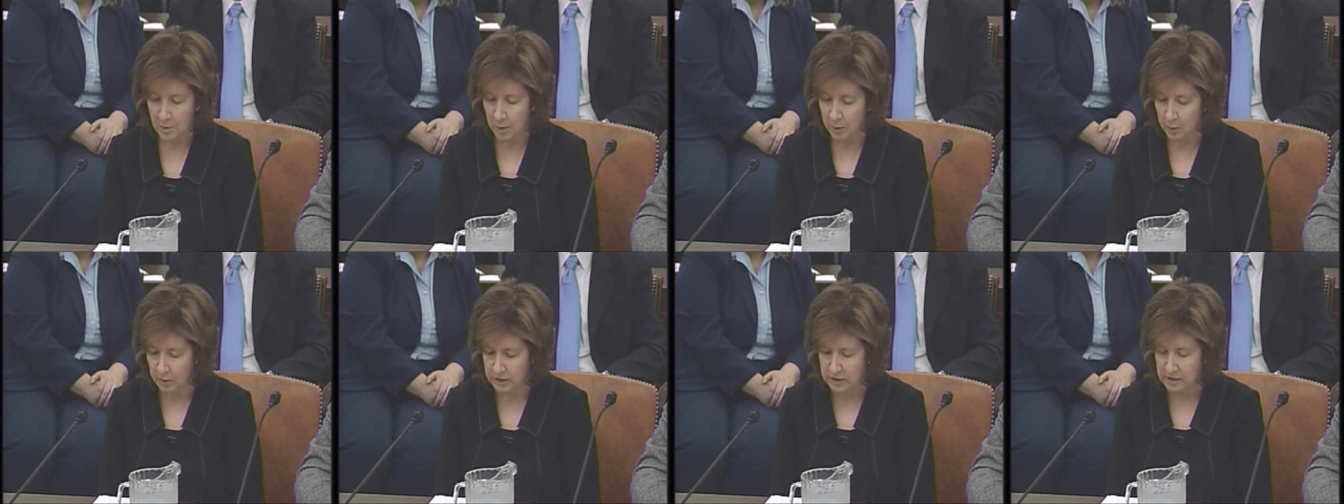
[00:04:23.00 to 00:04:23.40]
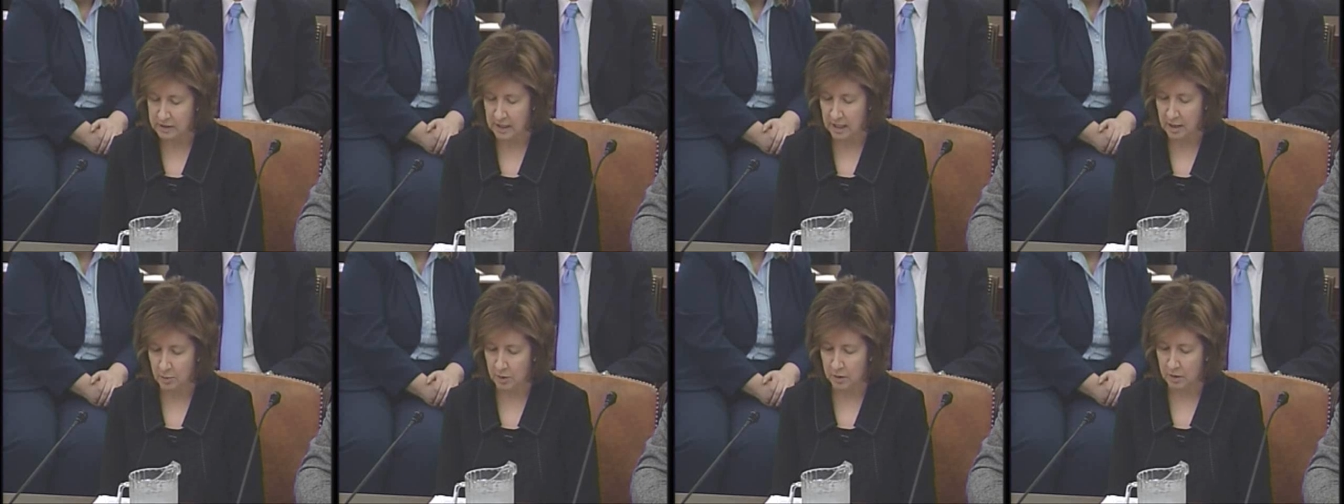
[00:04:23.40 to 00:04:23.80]
My written
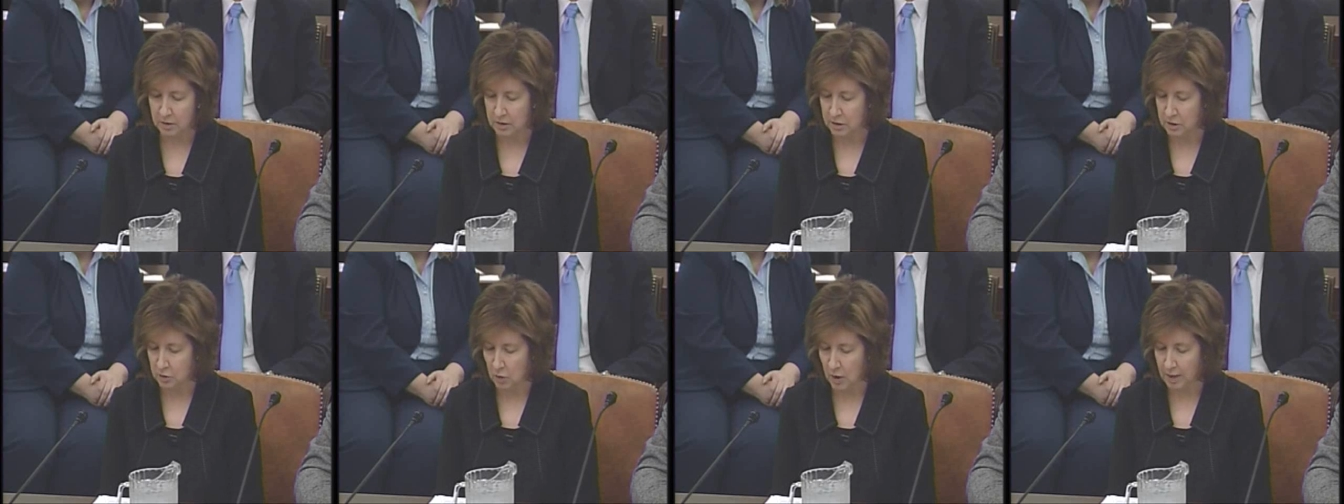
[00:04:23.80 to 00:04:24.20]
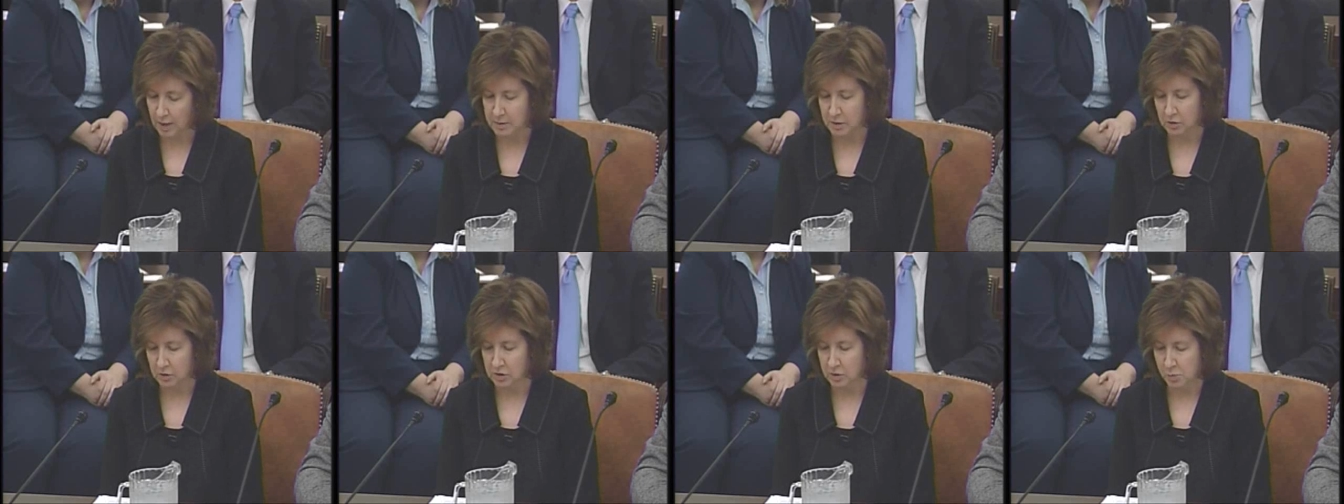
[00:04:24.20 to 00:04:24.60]
statement
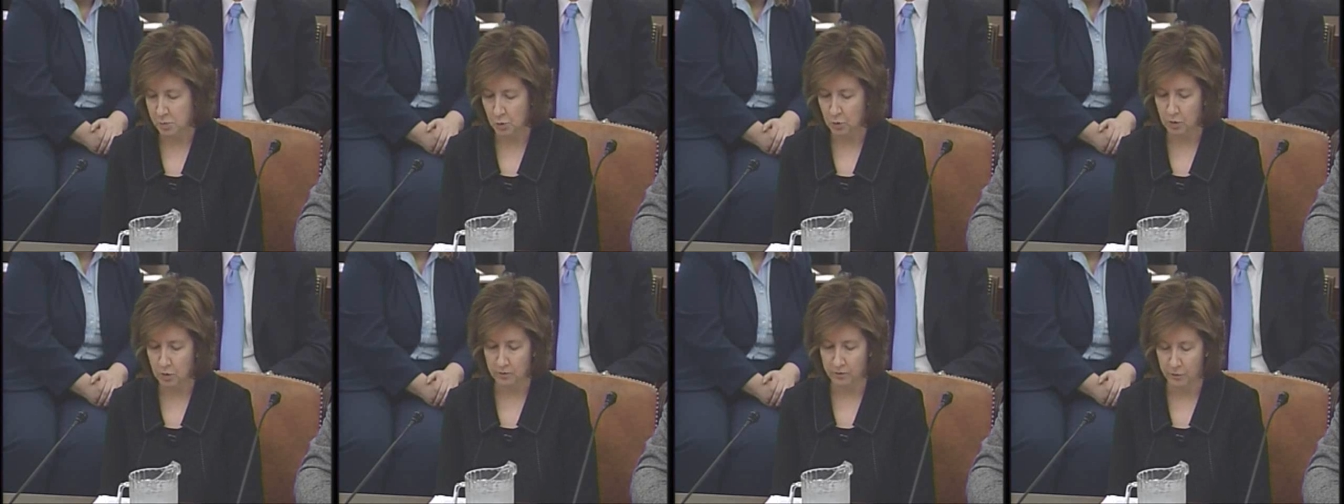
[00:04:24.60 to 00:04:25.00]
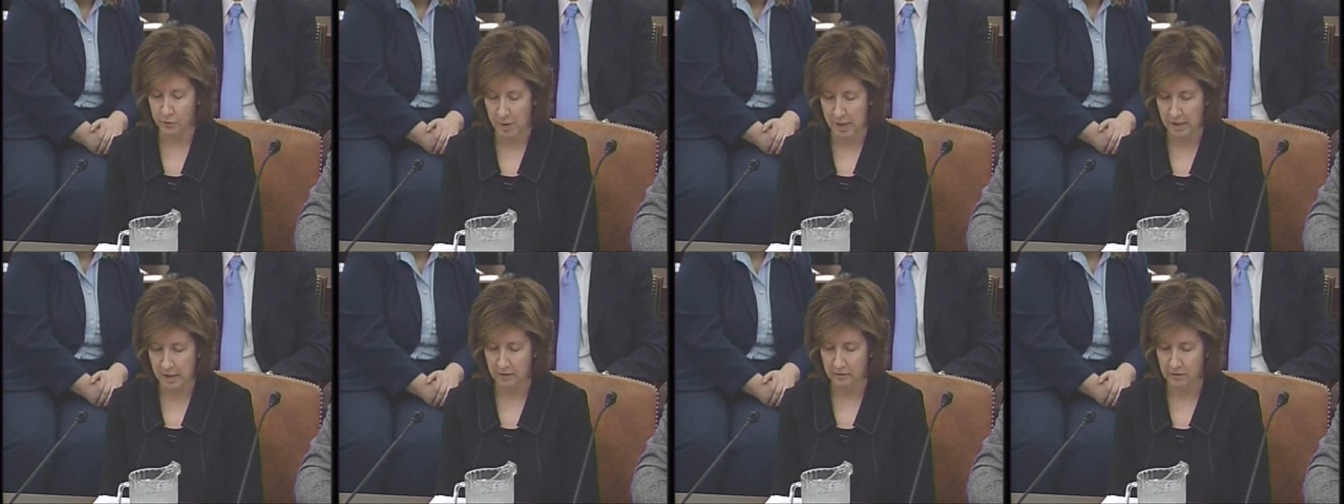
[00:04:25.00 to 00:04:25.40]
describes our support for
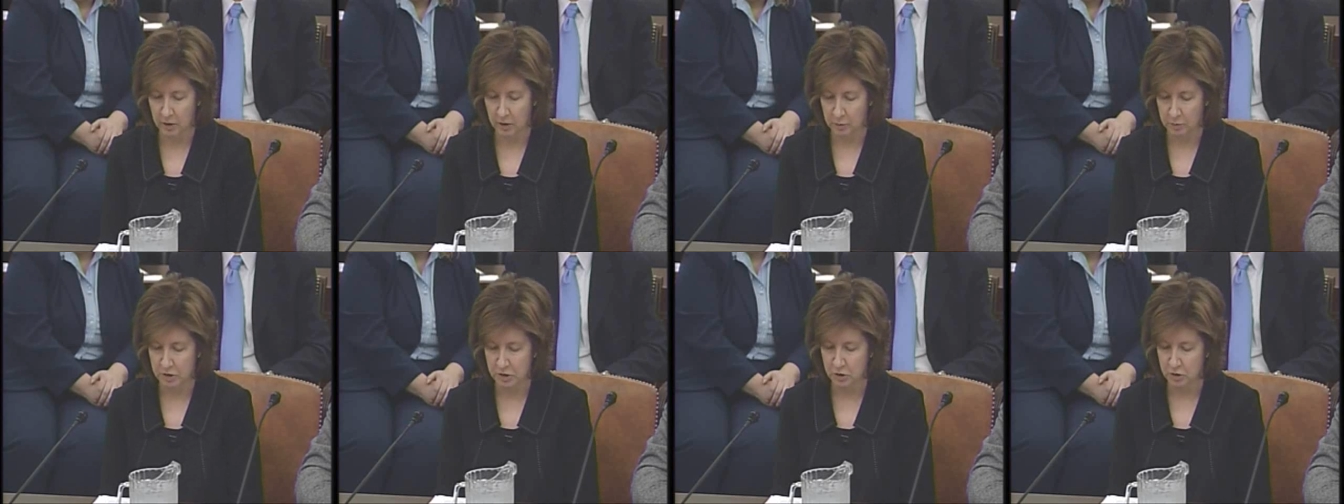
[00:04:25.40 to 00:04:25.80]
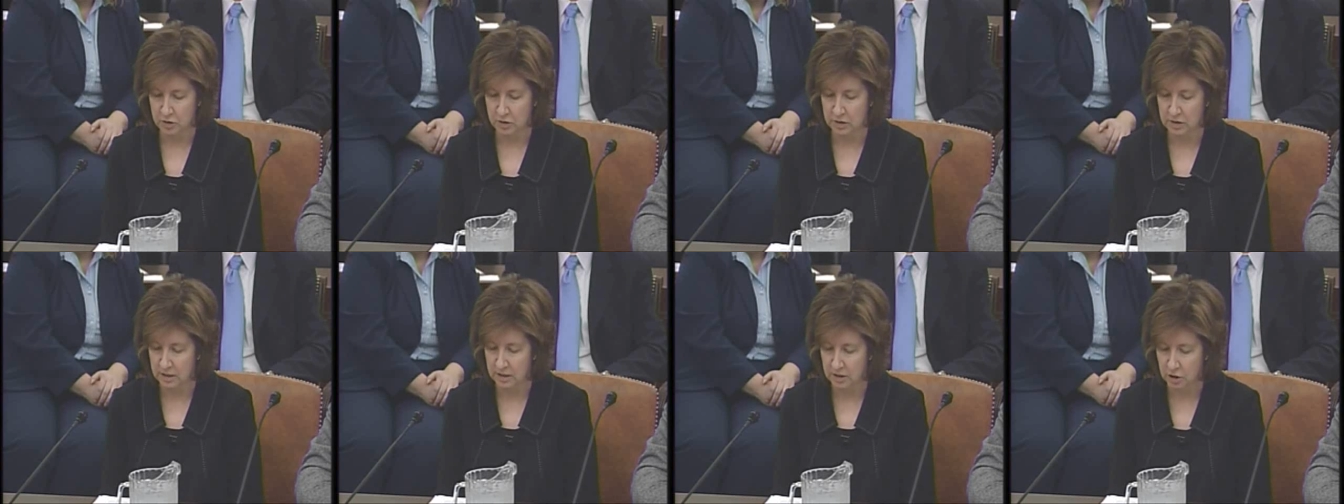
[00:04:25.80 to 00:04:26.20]
many of the
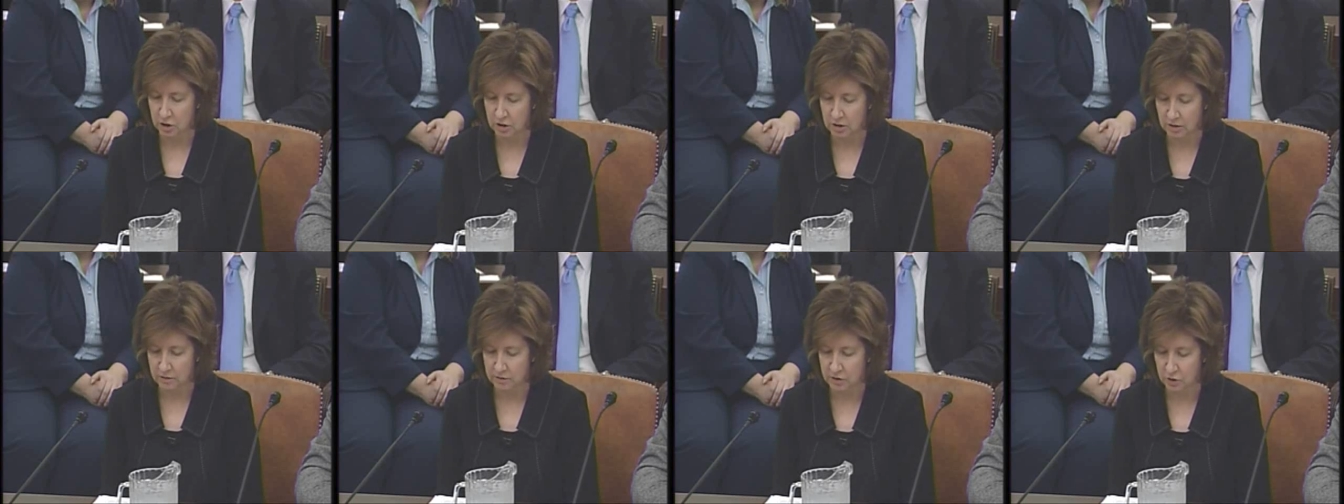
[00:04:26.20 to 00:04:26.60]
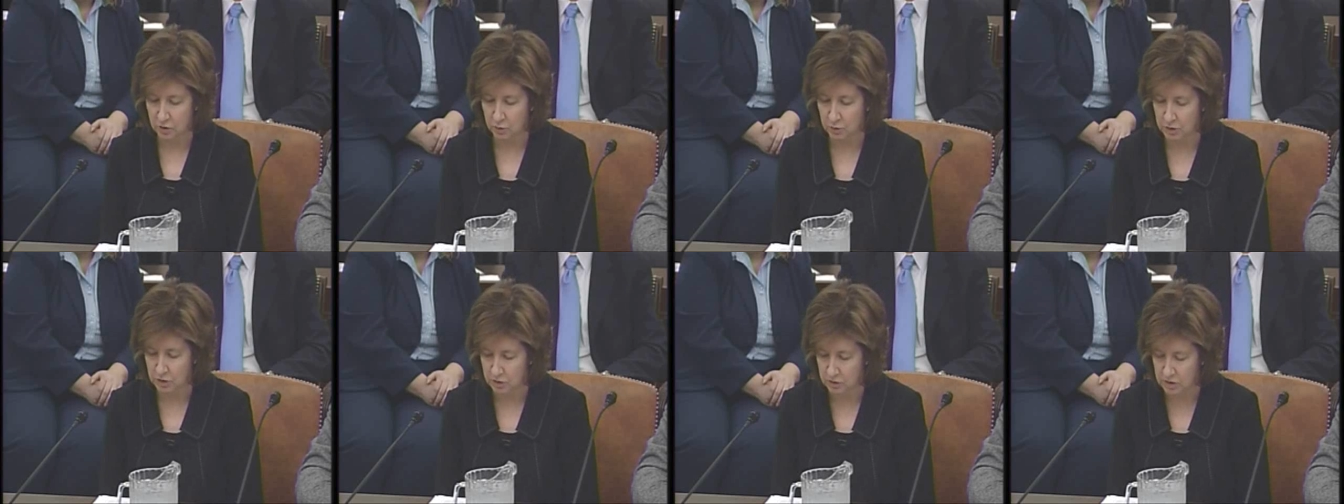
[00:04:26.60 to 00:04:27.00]
Commissioner's initiatives to
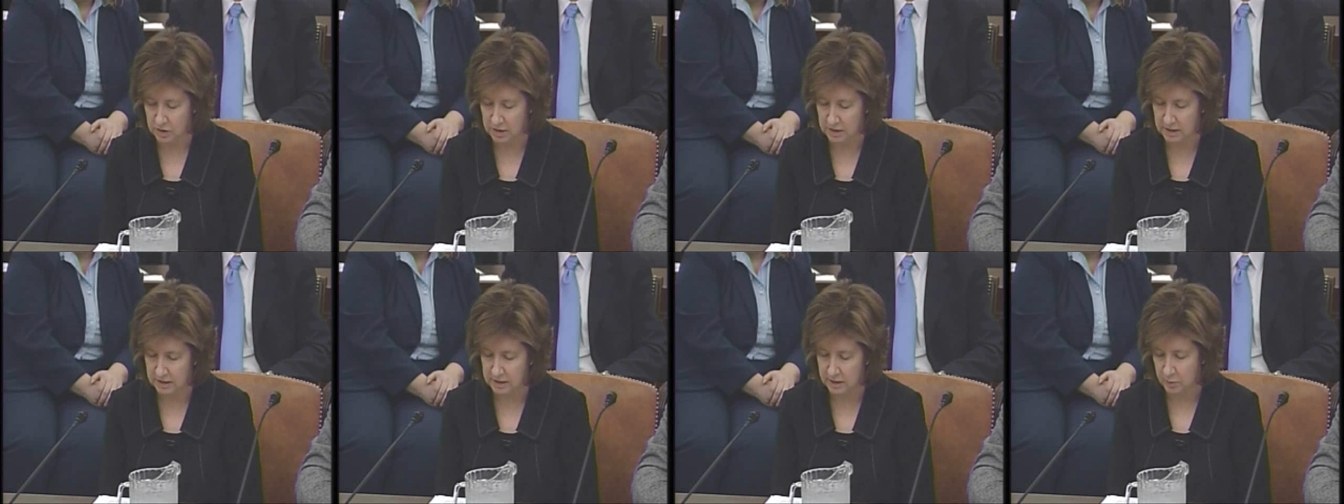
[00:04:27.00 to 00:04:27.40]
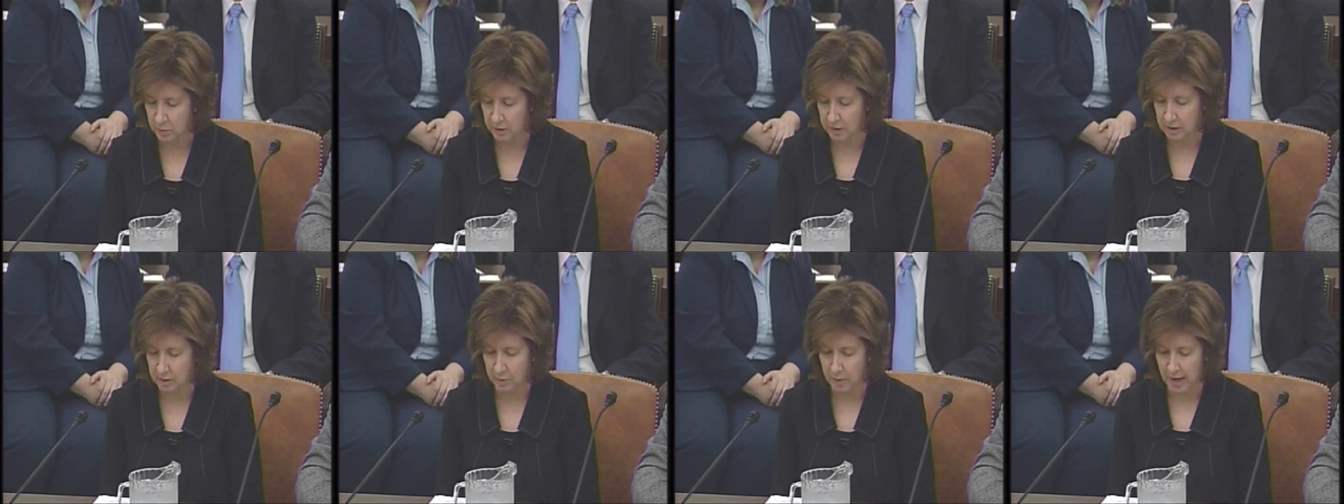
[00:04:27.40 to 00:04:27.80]
reduce the
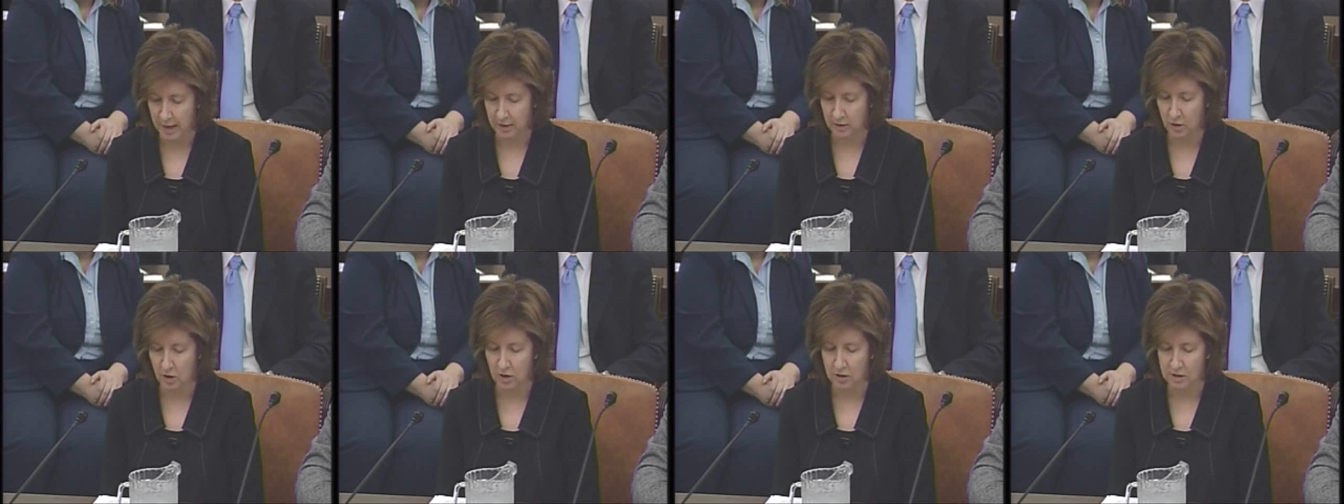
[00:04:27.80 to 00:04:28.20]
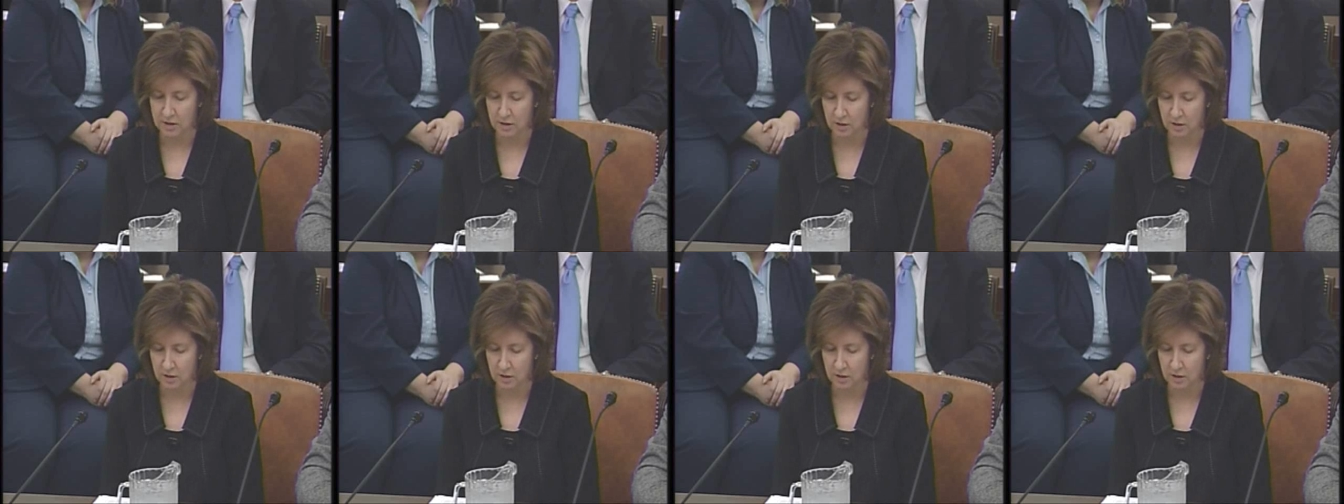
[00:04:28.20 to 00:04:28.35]
disability backlogs,